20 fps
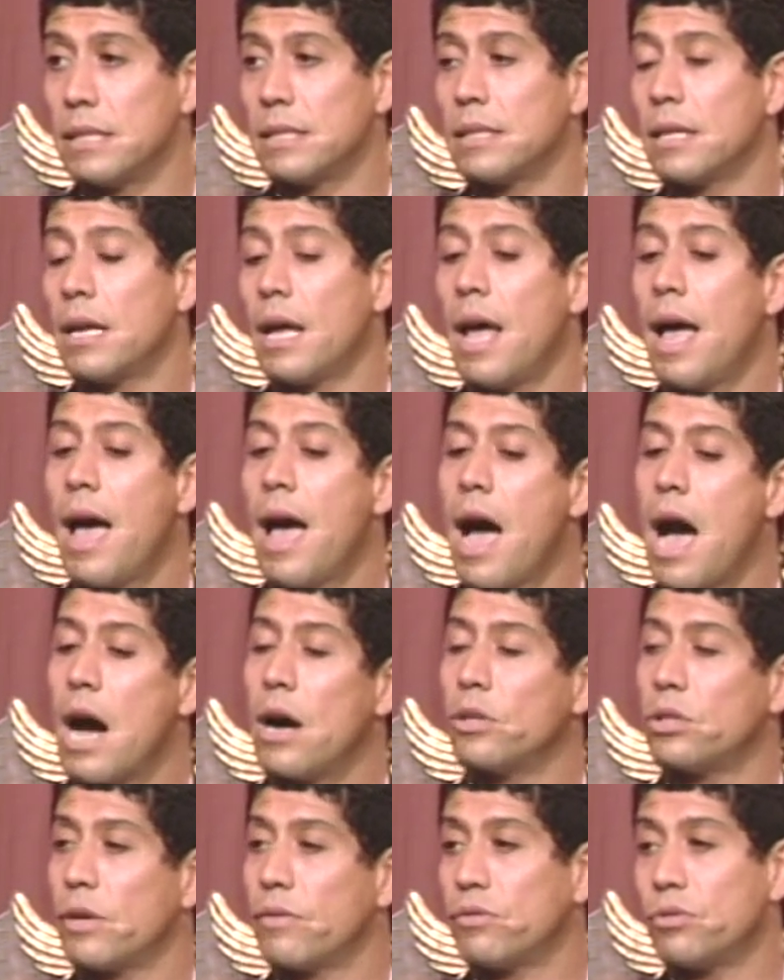street, great.
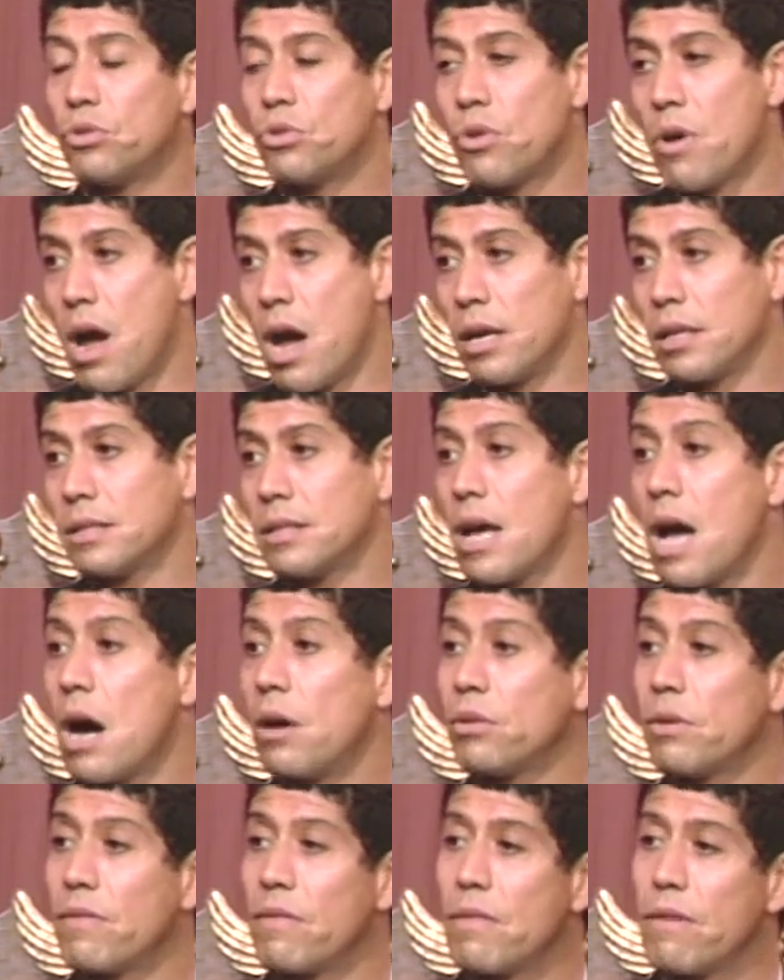out of drugs,
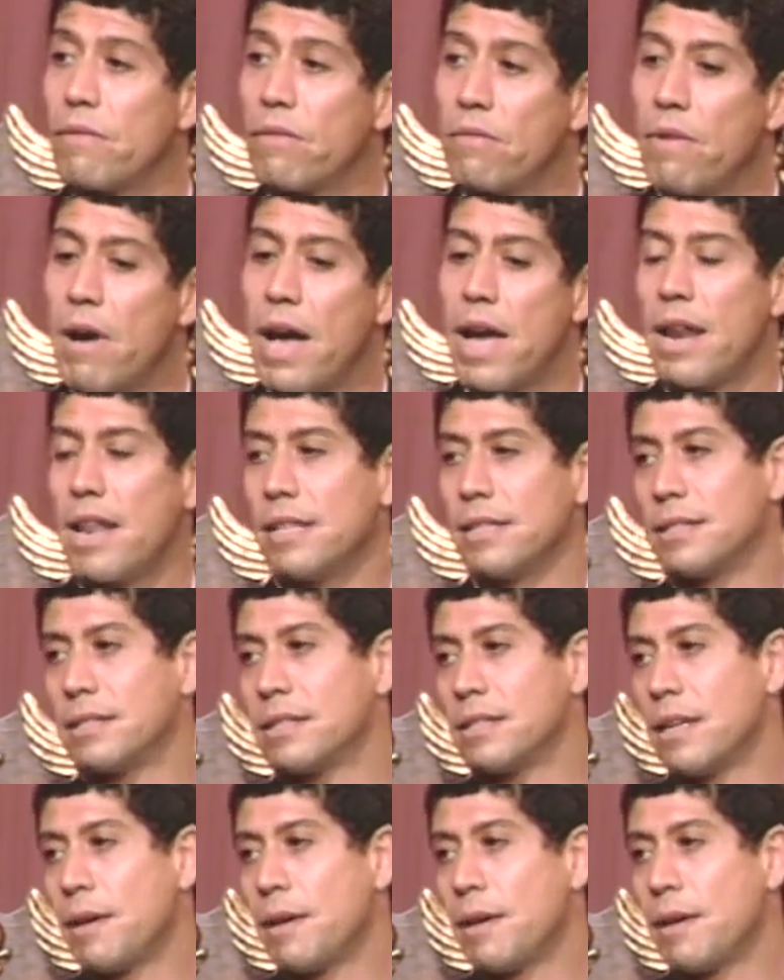out of the violence.